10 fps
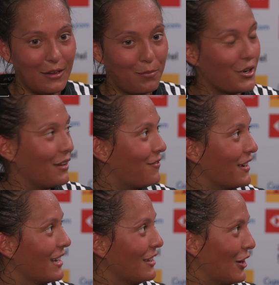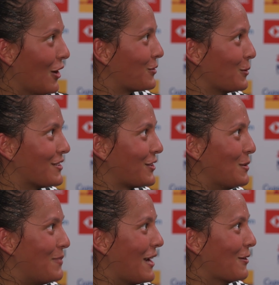they're pretty fit. You know, it's always a
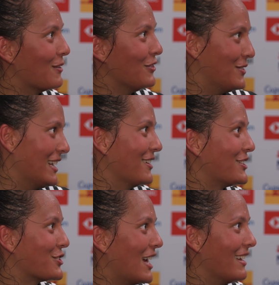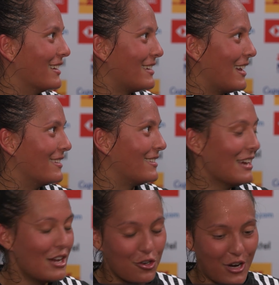good battle, New Zealand, Australia, Trans,
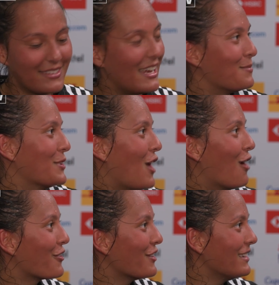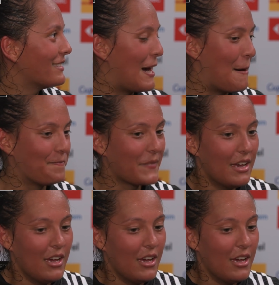Trans-Tasman rivalries. Um,